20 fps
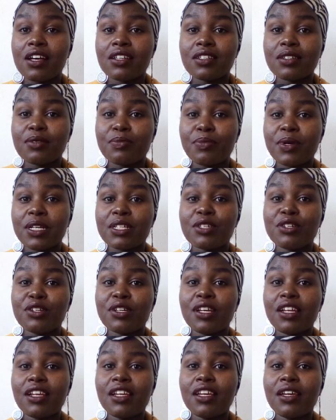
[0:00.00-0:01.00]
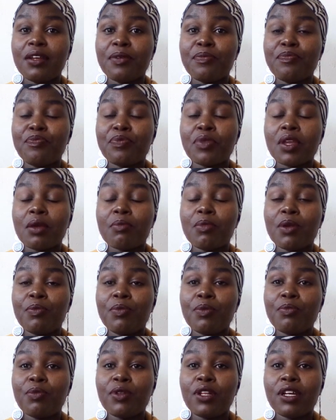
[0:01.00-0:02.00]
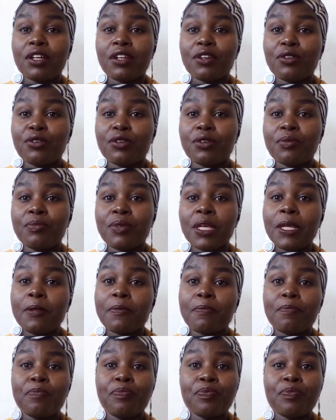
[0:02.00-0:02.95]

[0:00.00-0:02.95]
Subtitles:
asked personally by people around me